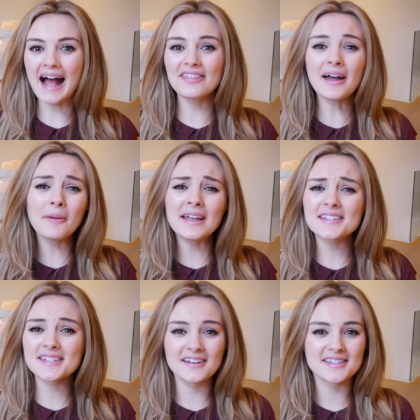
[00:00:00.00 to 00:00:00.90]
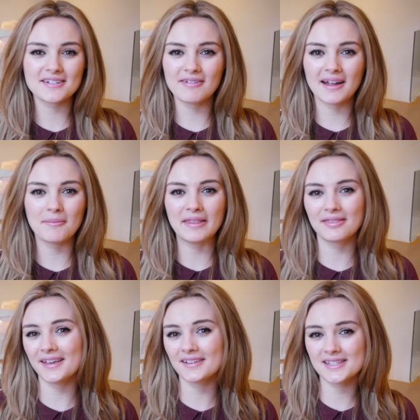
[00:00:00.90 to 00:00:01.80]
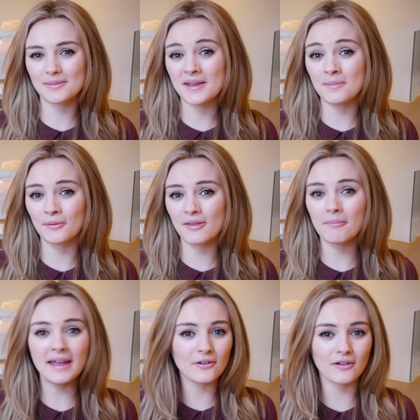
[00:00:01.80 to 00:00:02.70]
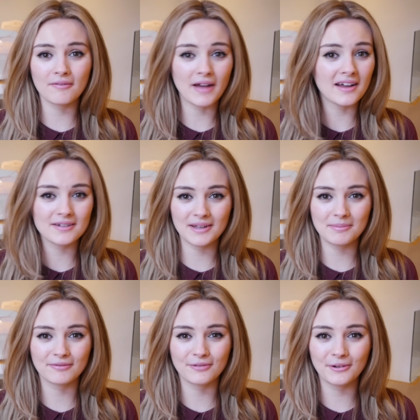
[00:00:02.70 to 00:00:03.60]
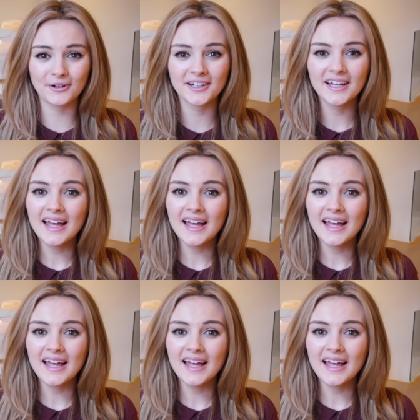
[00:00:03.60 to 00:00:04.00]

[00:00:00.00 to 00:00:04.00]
And that way it's nice to recommend things to people that may not have heard of it before.